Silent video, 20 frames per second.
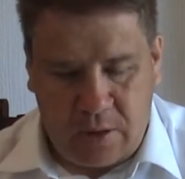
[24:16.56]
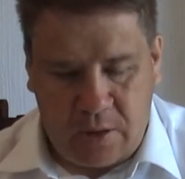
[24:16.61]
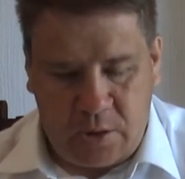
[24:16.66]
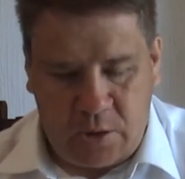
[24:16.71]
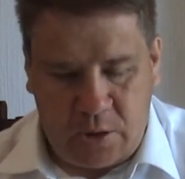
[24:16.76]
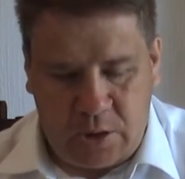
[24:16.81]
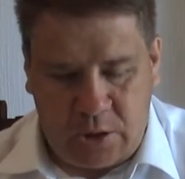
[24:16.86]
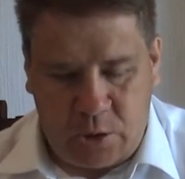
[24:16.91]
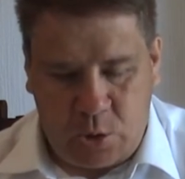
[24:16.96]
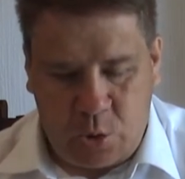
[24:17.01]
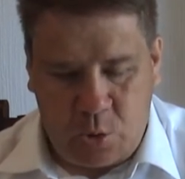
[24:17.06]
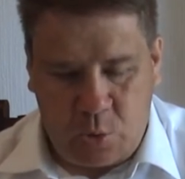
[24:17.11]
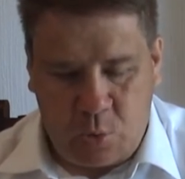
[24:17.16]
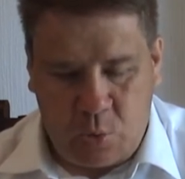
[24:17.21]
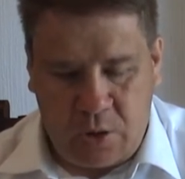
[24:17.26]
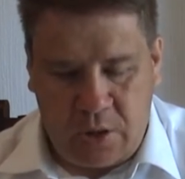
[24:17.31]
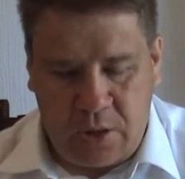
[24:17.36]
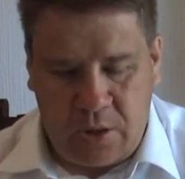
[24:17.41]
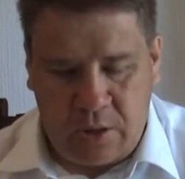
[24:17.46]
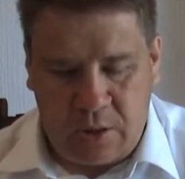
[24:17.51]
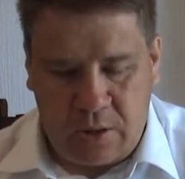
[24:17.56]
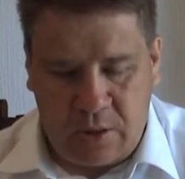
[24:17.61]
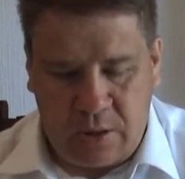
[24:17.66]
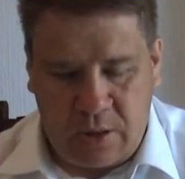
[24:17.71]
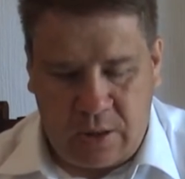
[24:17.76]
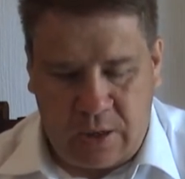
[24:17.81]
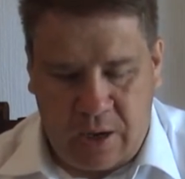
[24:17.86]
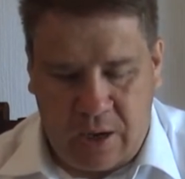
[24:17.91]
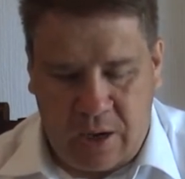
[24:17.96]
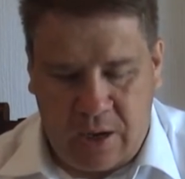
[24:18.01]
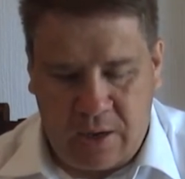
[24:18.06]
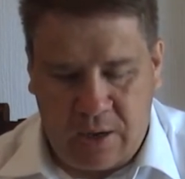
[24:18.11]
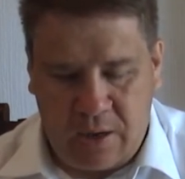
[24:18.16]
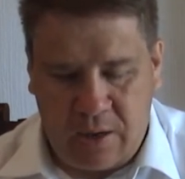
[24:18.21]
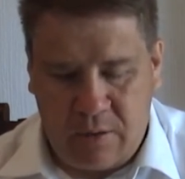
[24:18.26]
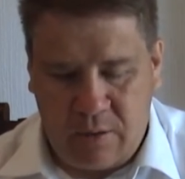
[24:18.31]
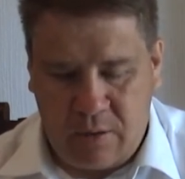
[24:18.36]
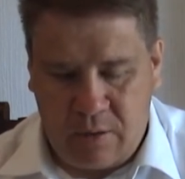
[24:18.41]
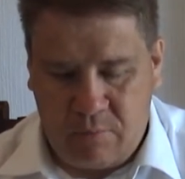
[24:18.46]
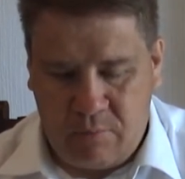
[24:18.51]
623
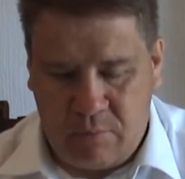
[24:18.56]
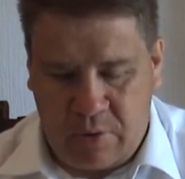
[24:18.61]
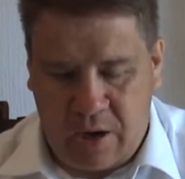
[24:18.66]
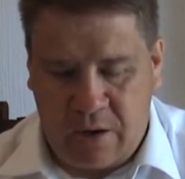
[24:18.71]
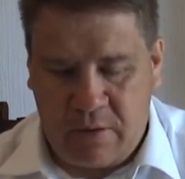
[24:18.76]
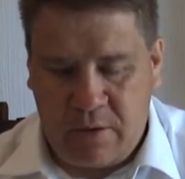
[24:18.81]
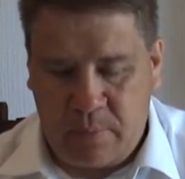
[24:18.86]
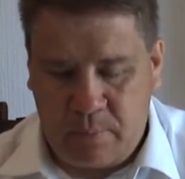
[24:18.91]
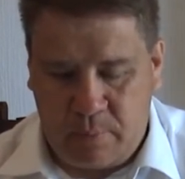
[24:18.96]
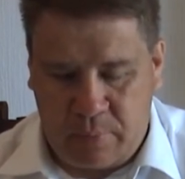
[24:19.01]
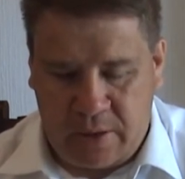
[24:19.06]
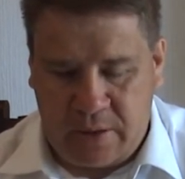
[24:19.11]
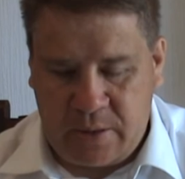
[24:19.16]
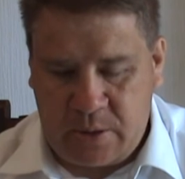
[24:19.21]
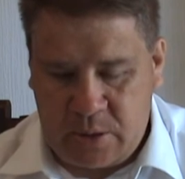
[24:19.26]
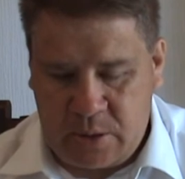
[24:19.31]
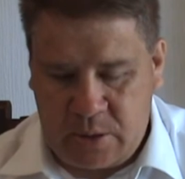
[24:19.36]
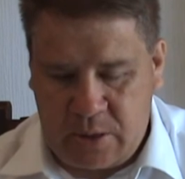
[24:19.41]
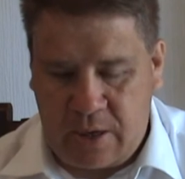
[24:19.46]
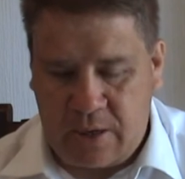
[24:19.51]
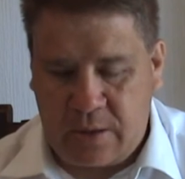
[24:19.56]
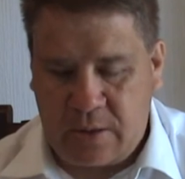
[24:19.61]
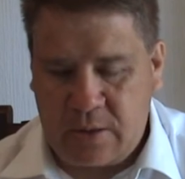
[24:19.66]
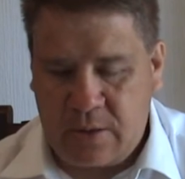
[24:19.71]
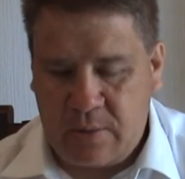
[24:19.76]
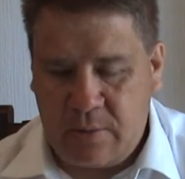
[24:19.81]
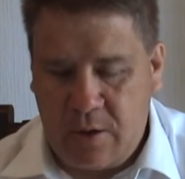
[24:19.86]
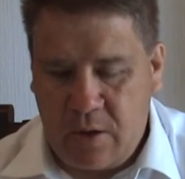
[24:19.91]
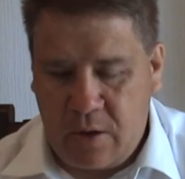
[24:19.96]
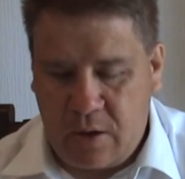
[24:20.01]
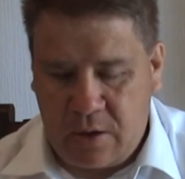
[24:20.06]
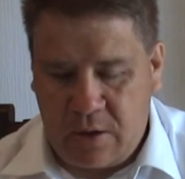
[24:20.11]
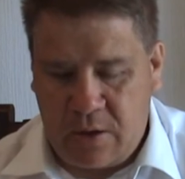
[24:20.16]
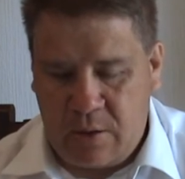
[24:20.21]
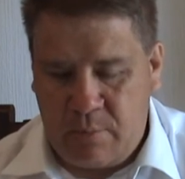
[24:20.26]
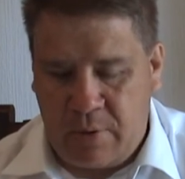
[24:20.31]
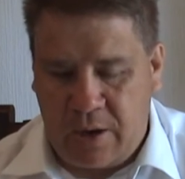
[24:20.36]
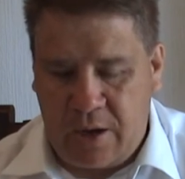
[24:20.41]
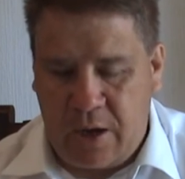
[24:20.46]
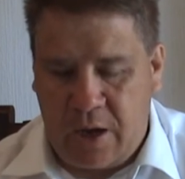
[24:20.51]
Nakala, Baran, place attacked,
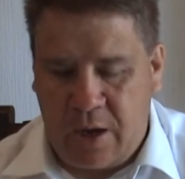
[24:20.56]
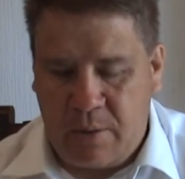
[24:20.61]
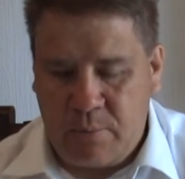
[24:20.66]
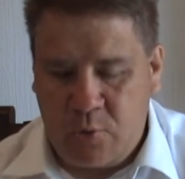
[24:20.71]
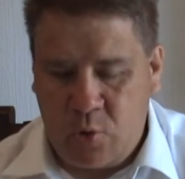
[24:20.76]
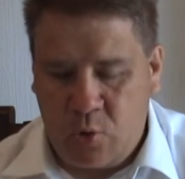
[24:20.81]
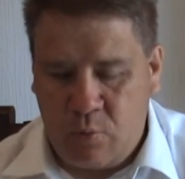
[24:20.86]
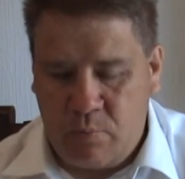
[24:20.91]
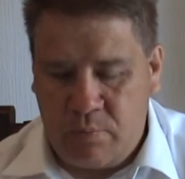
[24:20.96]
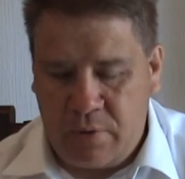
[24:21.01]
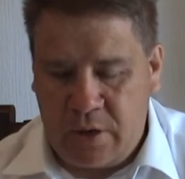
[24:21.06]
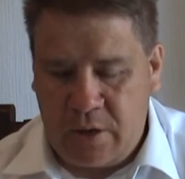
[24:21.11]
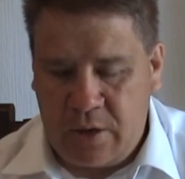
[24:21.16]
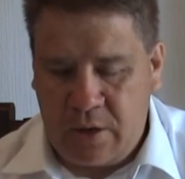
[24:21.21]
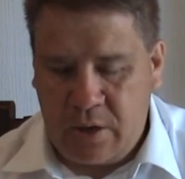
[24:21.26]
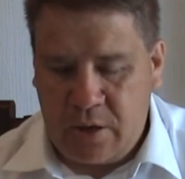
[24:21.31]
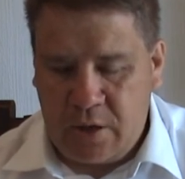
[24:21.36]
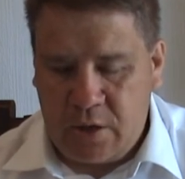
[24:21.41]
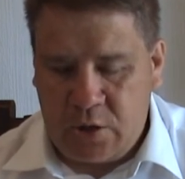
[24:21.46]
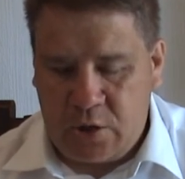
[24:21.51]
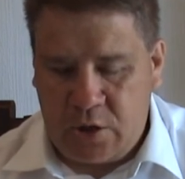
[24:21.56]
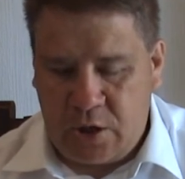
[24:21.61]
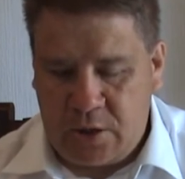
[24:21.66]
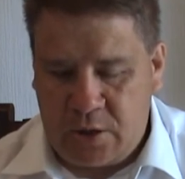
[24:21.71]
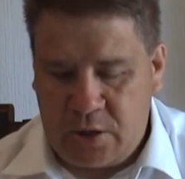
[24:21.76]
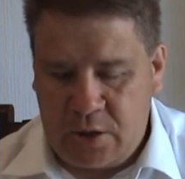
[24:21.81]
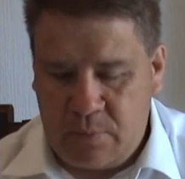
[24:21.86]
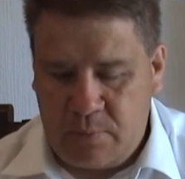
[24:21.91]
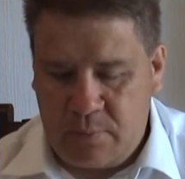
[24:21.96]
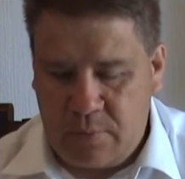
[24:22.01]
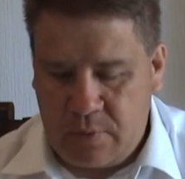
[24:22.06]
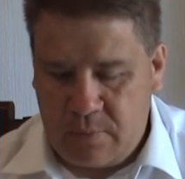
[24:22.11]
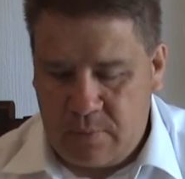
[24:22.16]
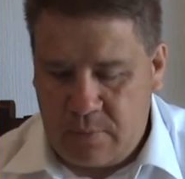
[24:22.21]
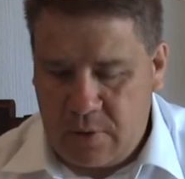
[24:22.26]
led by Abdul B. Jashib,